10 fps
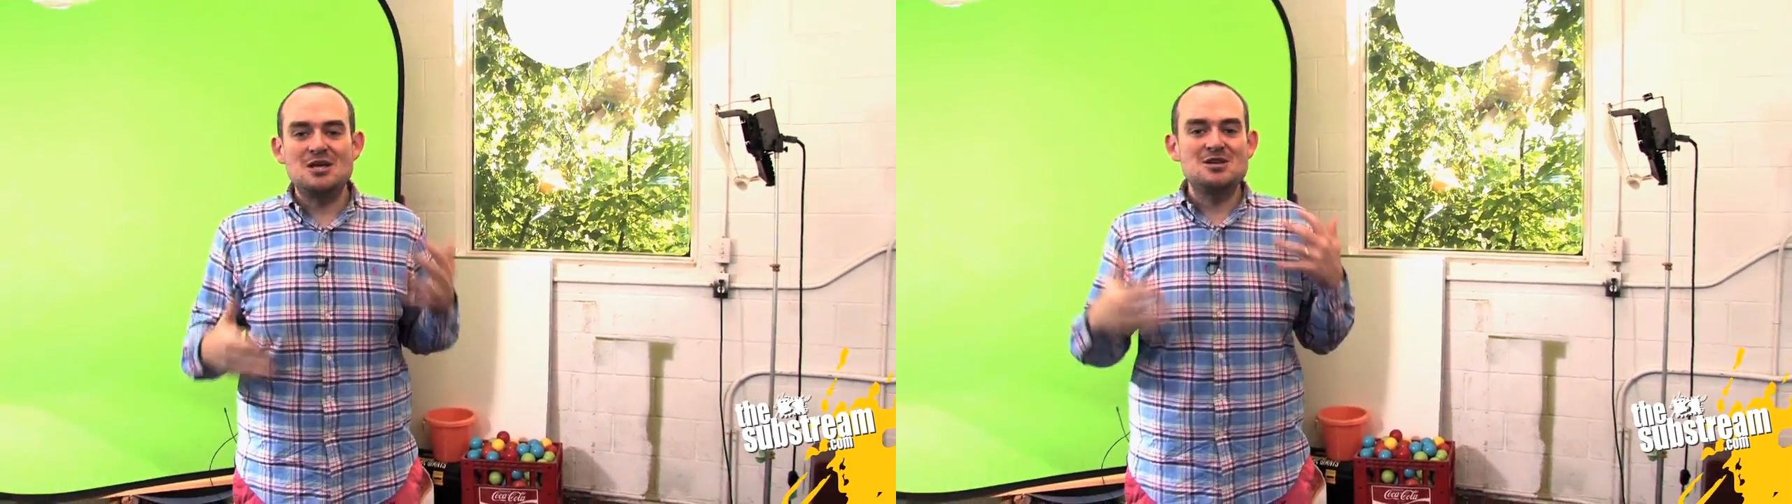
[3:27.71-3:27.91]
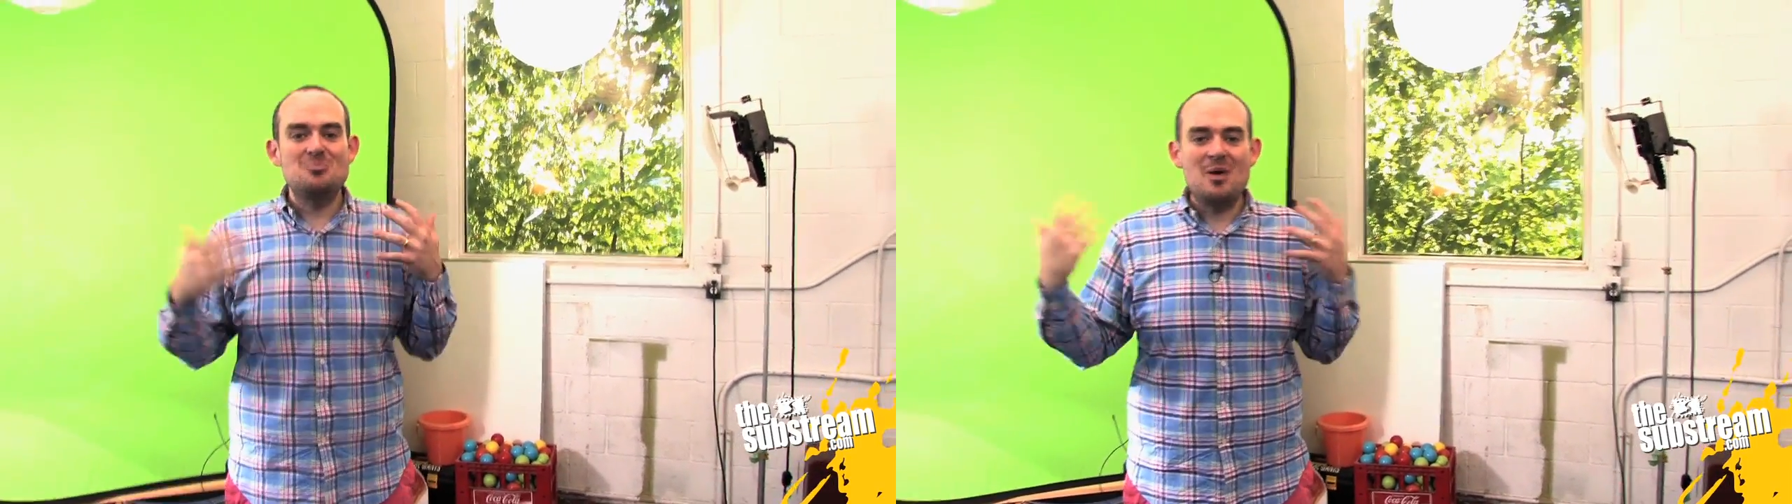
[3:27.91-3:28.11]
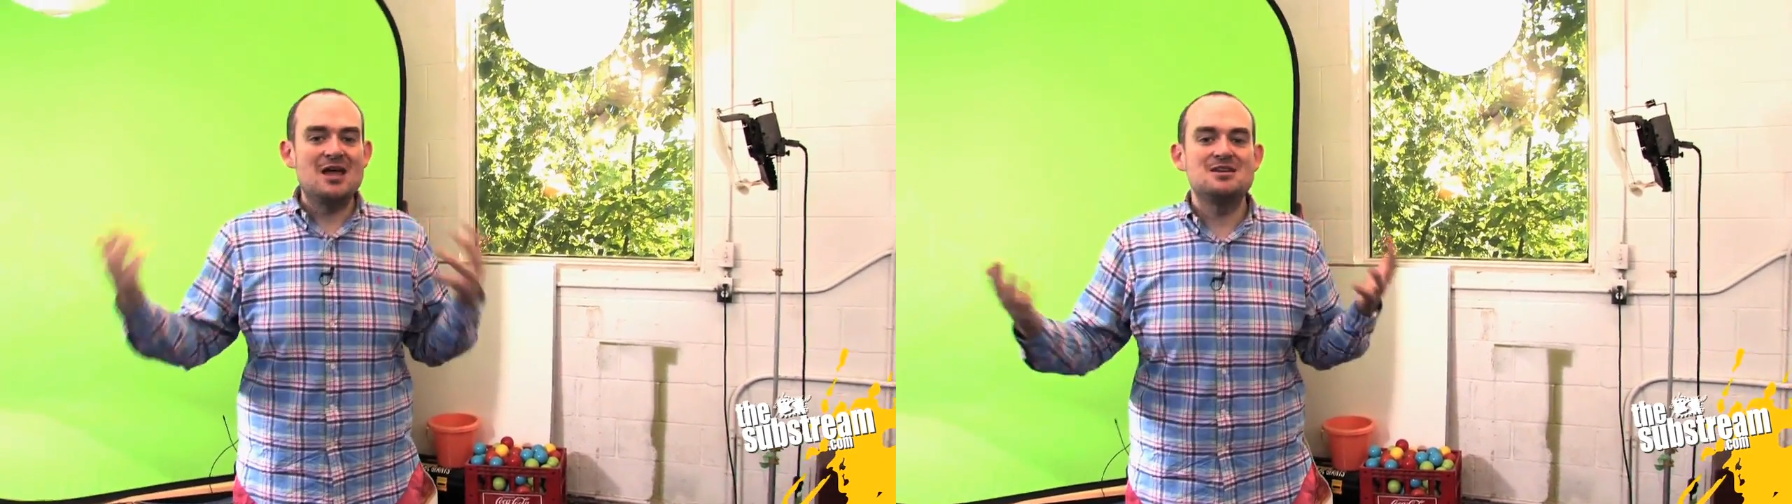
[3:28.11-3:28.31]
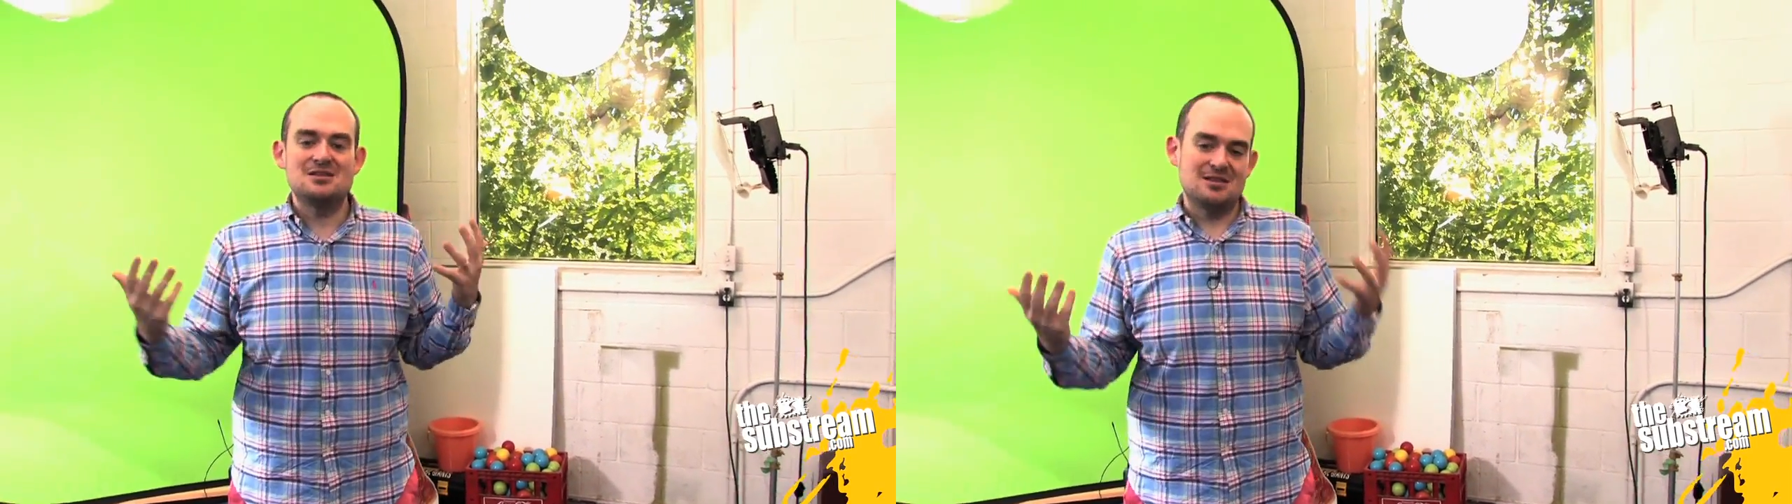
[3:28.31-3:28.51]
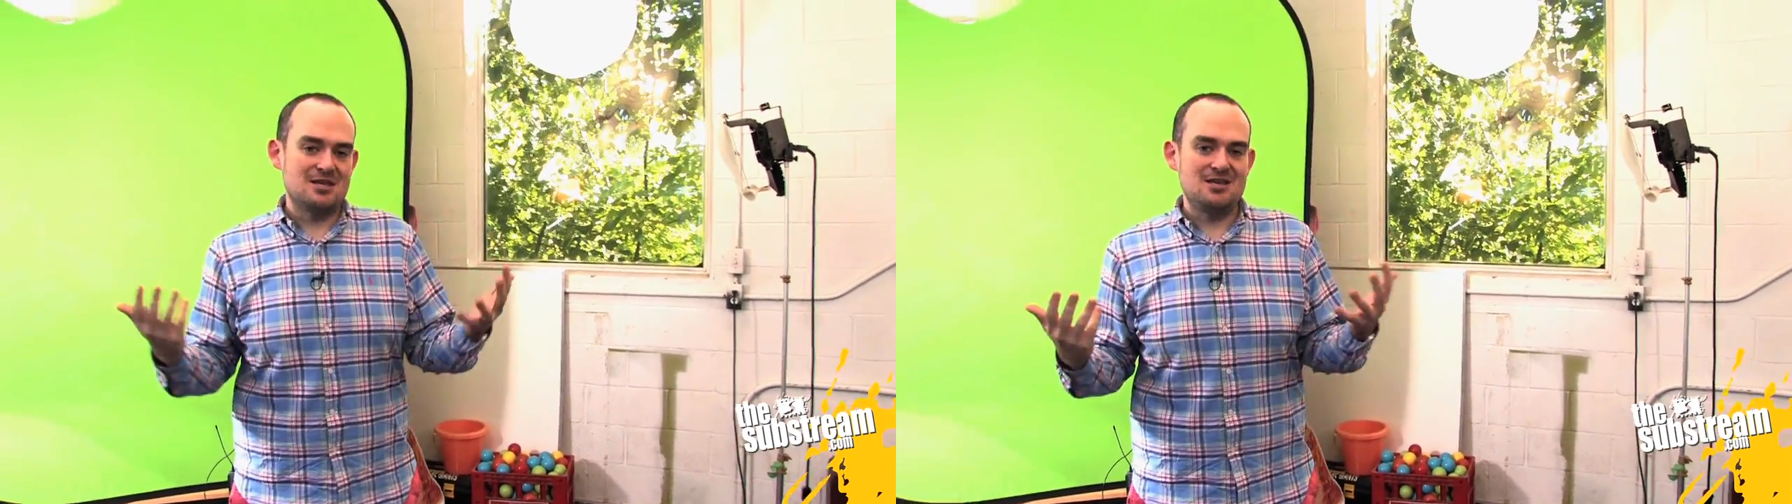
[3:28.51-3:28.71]

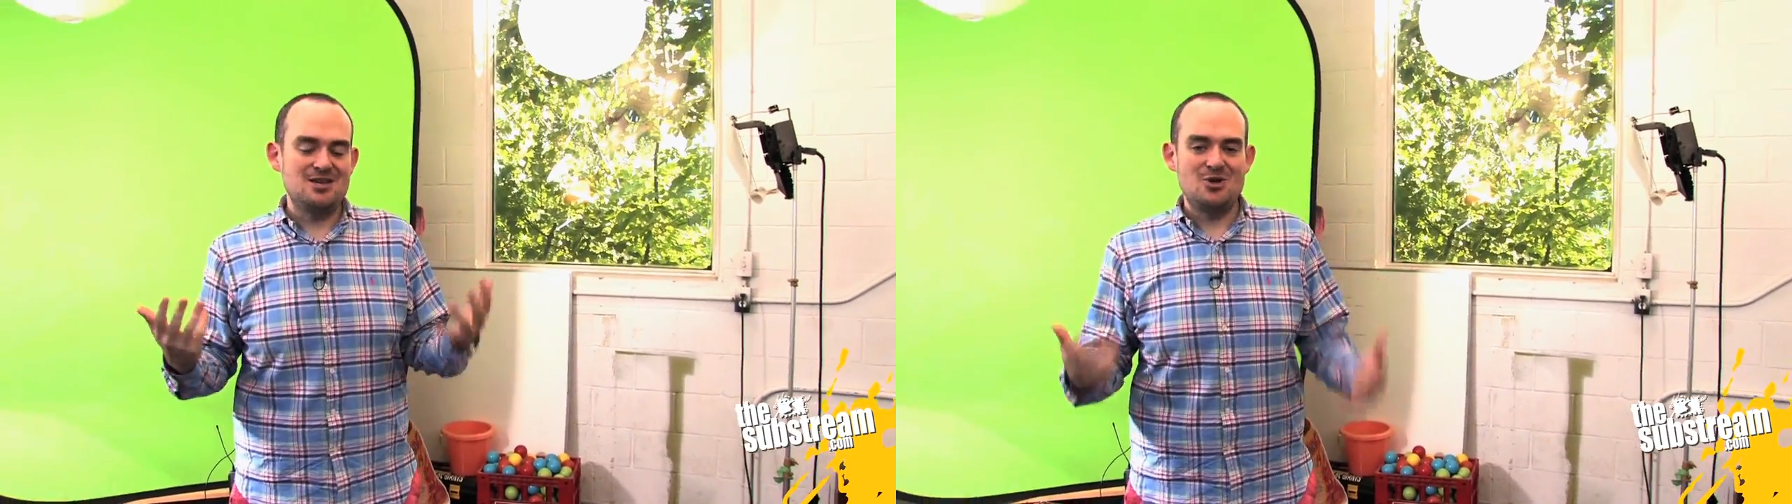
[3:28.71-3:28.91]
independently.